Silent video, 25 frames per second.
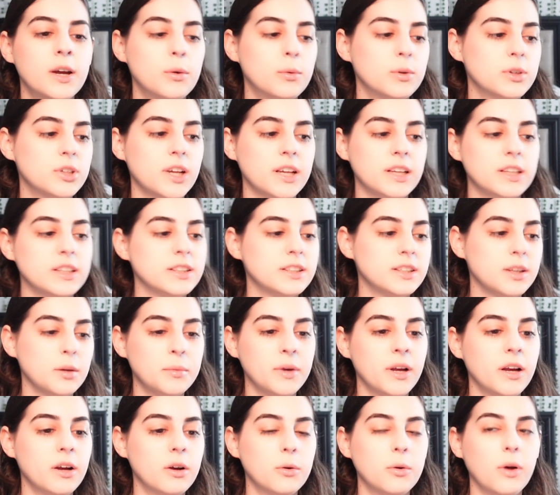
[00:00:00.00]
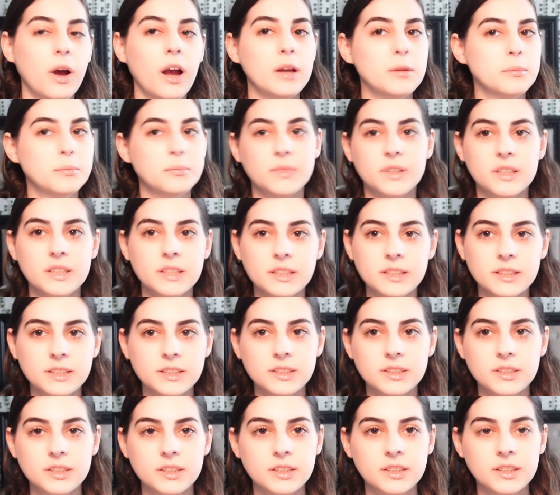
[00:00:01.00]
which like somehow I
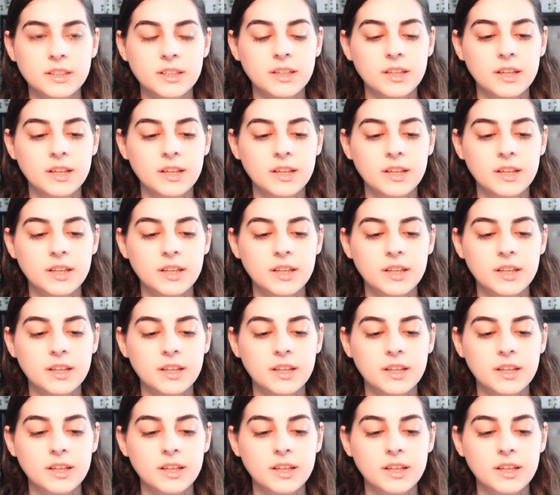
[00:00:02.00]
missed.